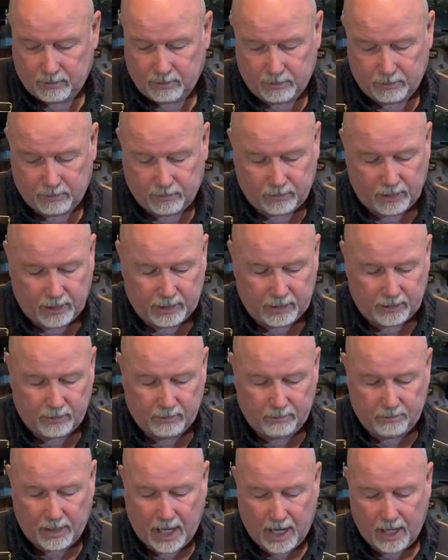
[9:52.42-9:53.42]
set in the
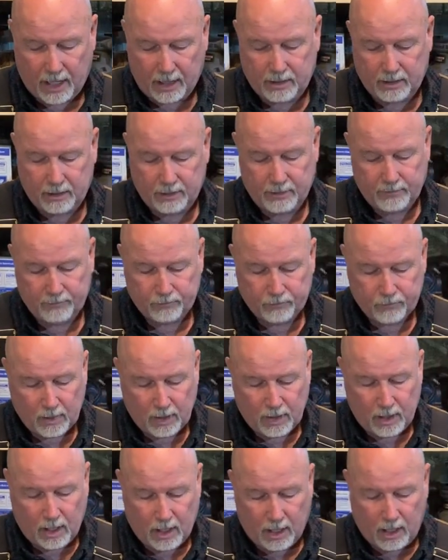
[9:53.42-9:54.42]
back.
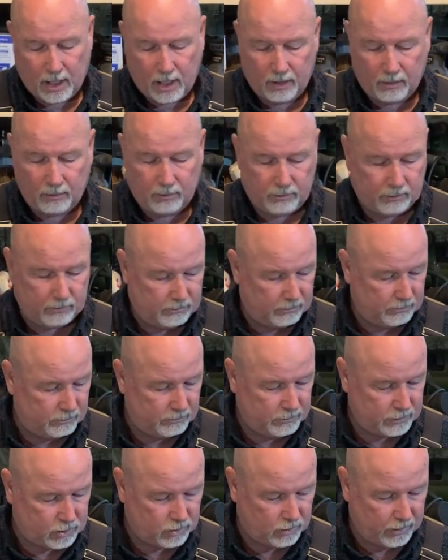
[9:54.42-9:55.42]
I'll
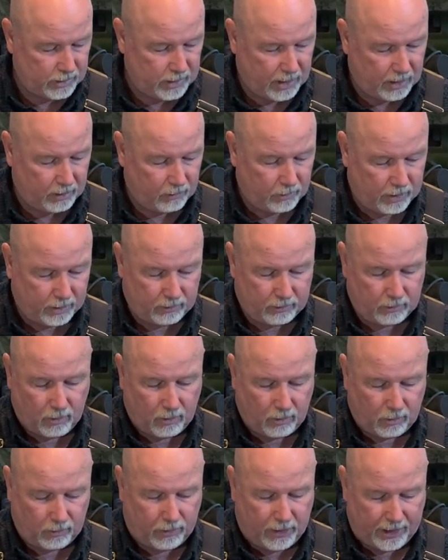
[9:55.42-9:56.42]
show you how we
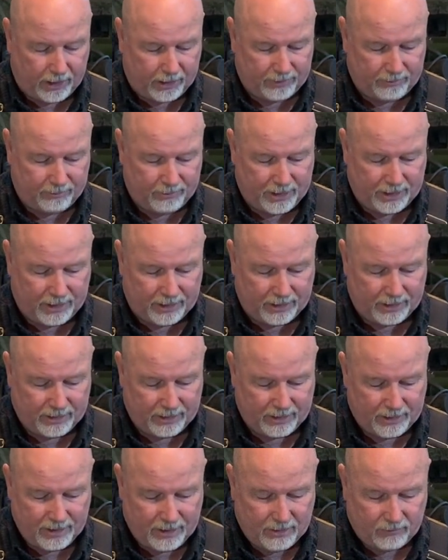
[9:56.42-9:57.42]
hold that in a minute.
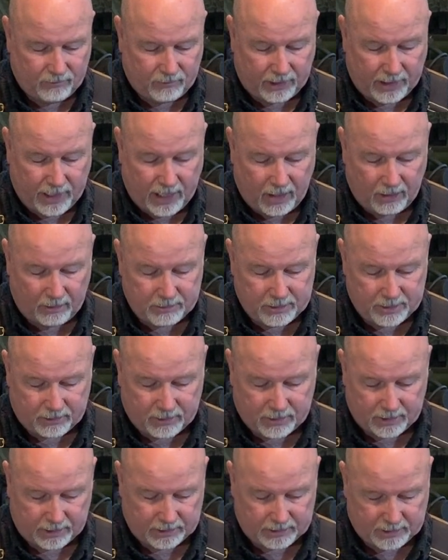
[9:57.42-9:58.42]
For now, I'm
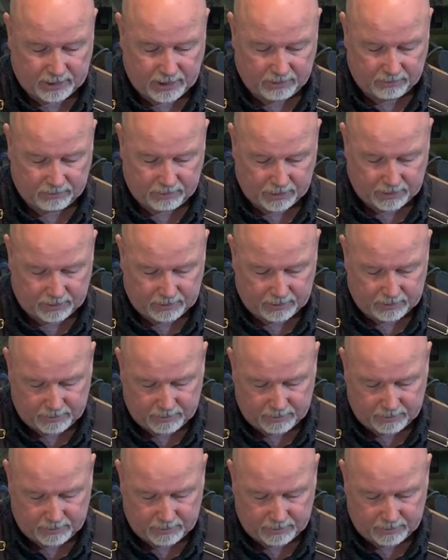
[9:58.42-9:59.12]
just going to tape it.